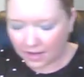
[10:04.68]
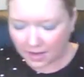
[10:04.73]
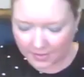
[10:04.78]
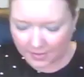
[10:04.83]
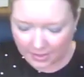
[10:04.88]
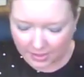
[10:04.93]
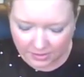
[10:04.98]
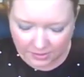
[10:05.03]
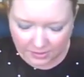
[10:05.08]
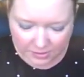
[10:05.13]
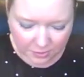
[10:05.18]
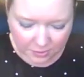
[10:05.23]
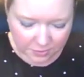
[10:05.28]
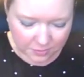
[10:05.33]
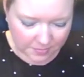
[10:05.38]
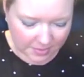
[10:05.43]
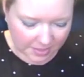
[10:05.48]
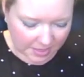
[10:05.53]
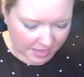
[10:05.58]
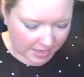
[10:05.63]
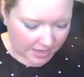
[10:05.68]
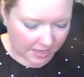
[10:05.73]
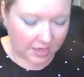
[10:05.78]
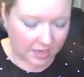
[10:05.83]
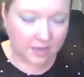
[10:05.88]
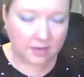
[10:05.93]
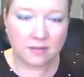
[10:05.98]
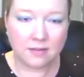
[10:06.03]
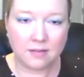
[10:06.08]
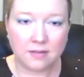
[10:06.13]
I can sew them by
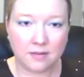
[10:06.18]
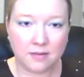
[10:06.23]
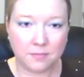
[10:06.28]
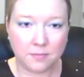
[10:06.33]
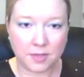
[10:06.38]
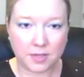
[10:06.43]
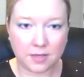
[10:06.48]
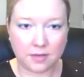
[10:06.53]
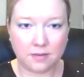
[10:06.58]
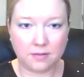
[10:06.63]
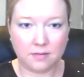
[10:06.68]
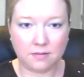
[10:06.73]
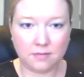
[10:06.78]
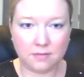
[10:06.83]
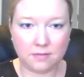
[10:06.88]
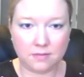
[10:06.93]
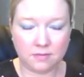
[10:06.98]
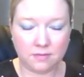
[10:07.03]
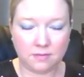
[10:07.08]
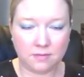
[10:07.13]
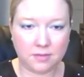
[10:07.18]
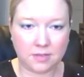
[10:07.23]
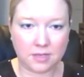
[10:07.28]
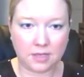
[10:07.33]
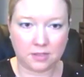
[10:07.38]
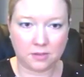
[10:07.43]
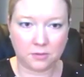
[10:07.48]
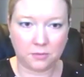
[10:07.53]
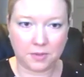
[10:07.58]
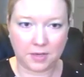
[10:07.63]
hand, but it
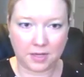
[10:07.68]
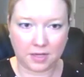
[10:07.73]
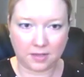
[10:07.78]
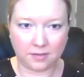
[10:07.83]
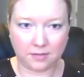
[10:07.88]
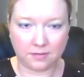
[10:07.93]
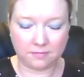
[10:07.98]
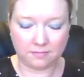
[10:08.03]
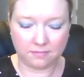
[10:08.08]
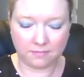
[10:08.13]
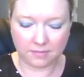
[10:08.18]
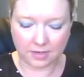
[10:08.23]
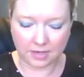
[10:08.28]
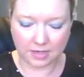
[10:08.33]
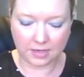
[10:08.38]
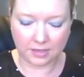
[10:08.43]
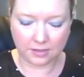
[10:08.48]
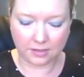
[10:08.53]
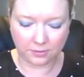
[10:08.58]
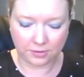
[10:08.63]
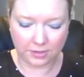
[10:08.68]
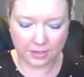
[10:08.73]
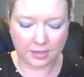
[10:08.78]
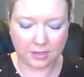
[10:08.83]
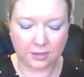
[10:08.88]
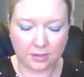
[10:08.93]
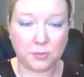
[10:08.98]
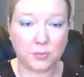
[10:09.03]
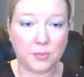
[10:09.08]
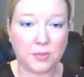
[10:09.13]
takes a while and I need to learn how to
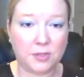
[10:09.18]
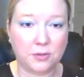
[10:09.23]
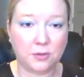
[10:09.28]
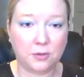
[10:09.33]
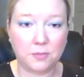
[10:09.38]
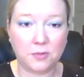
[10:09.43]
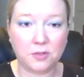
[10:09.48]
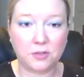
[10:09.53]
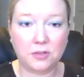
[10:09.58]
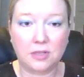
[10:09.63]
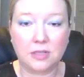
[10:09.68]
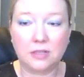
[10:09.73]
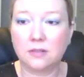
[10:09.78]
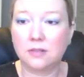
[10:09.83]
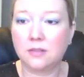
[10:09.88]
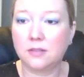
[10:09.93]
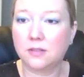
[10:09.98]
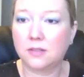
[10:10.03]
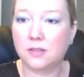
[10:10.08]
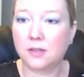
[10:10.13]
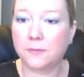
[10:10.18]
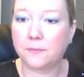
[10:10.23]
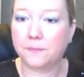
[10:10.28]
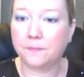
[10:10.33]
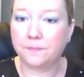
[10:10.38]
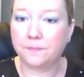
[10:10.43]
use my sewing machine. So,